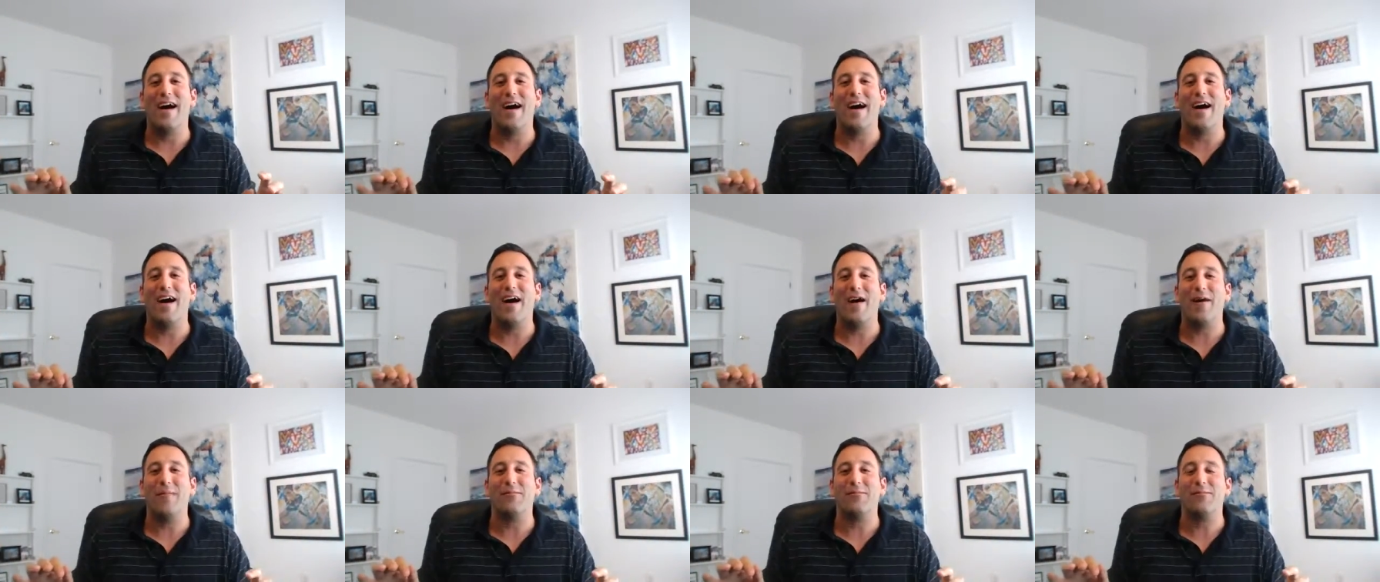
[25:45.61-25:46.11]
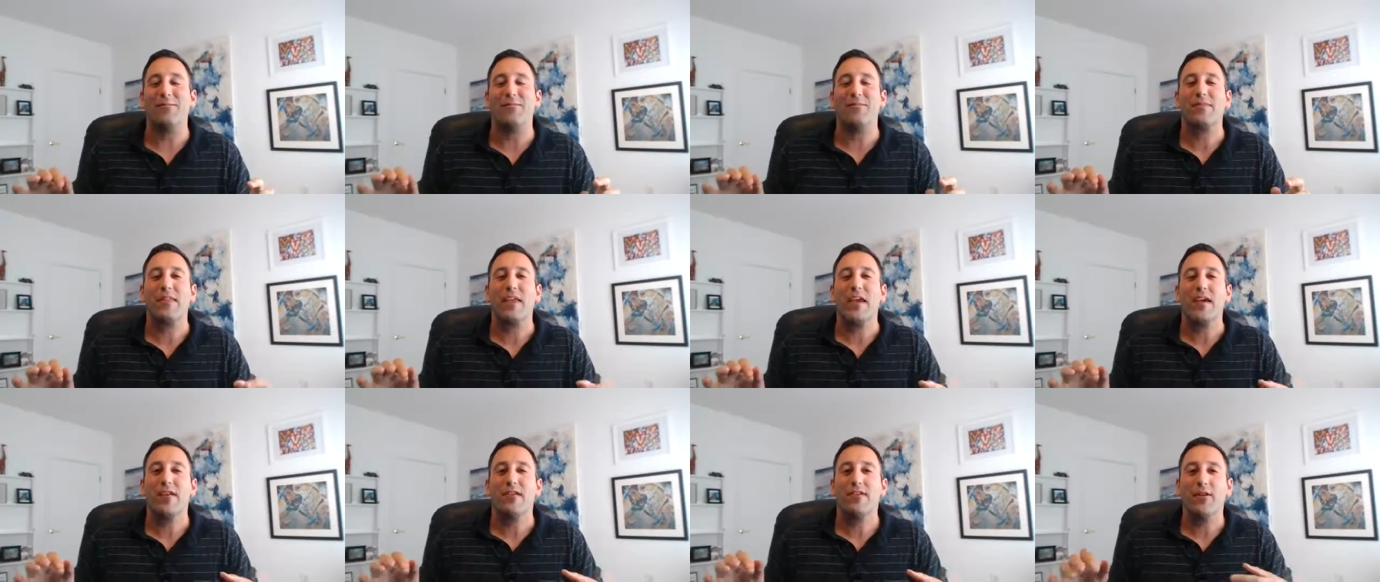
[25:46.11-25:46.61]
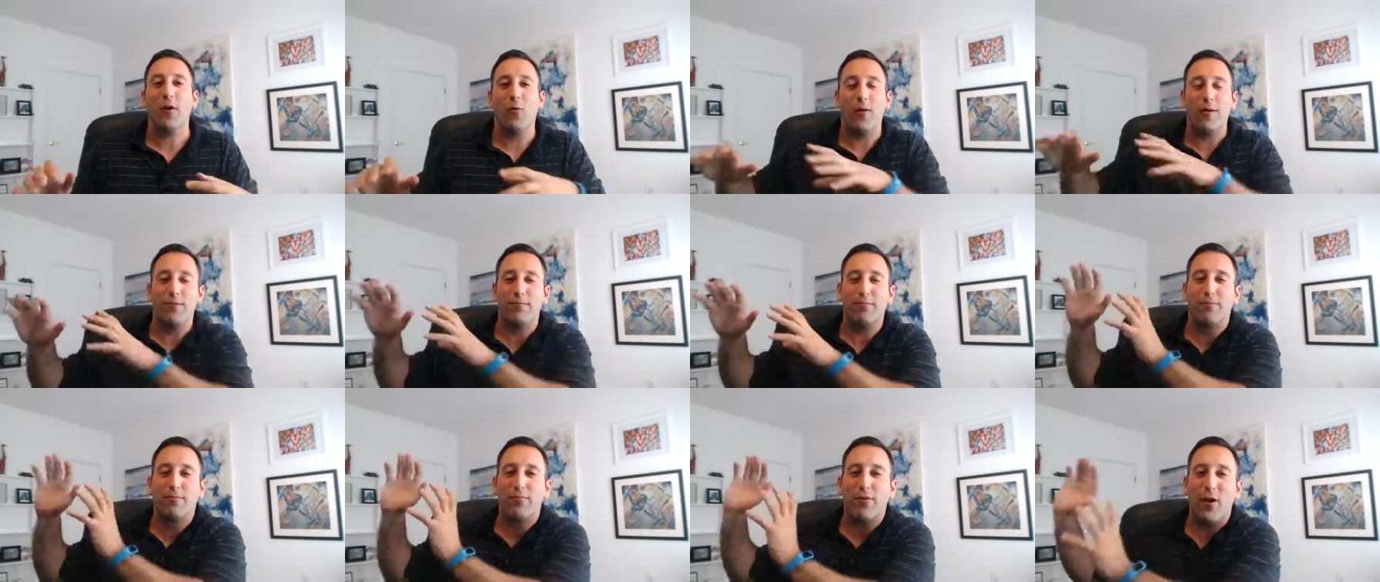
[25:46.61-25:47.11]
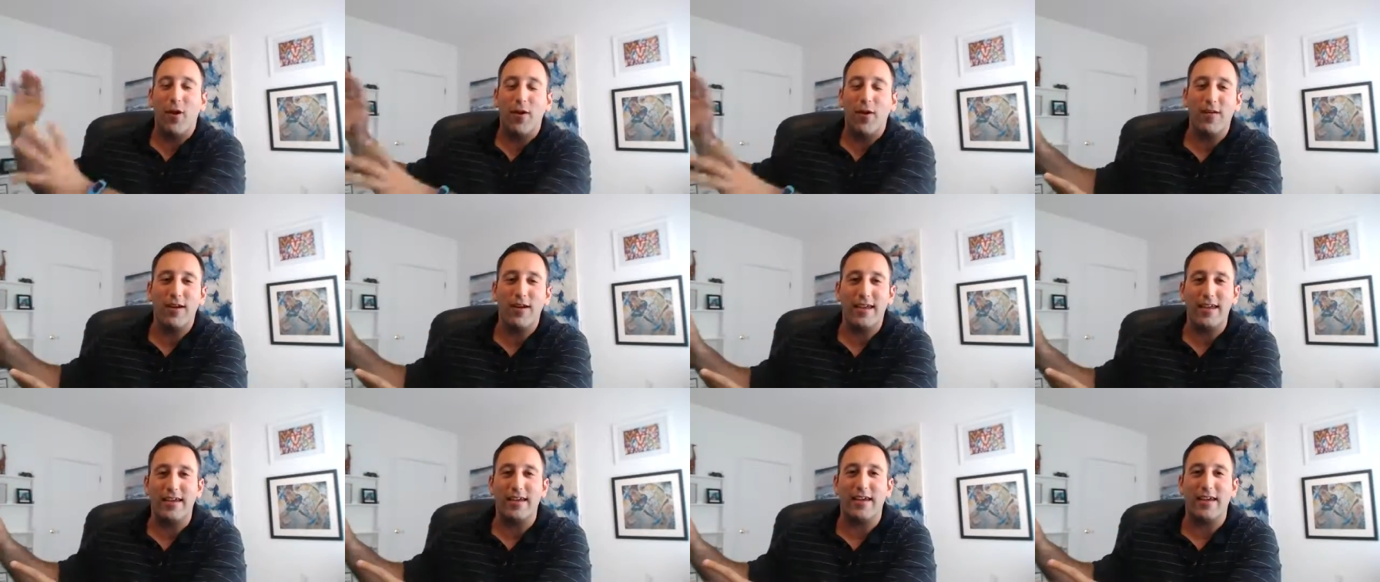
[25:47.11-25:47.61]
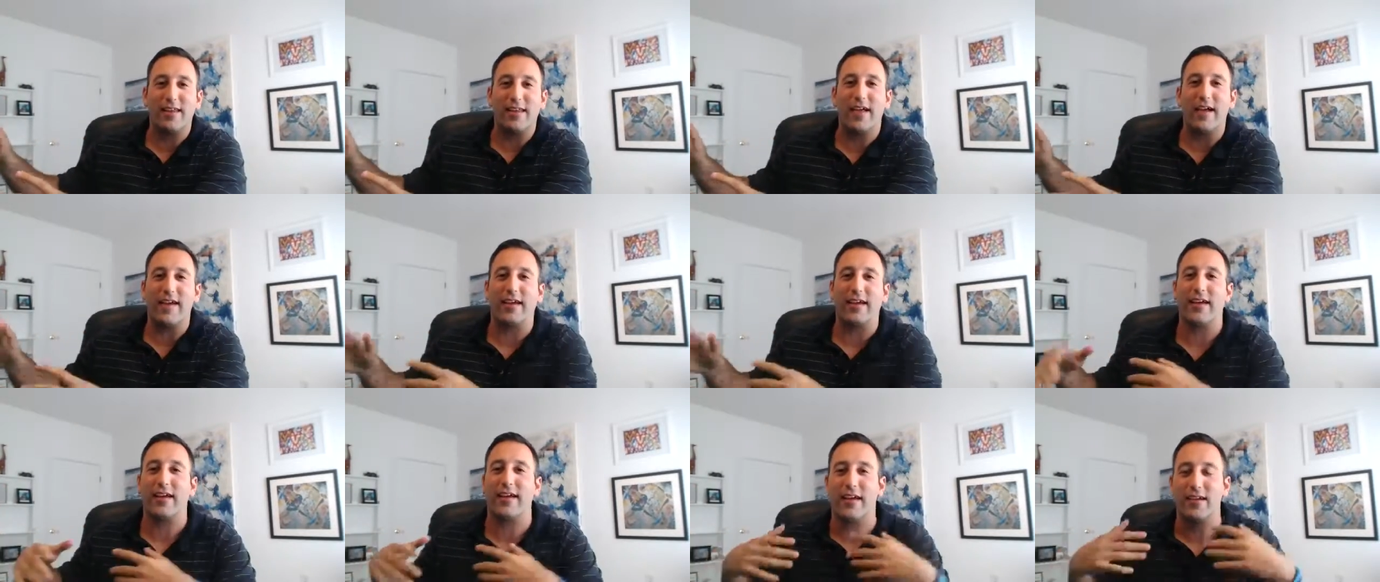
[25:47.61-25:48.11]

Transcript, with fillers: Um, so when Brody, like,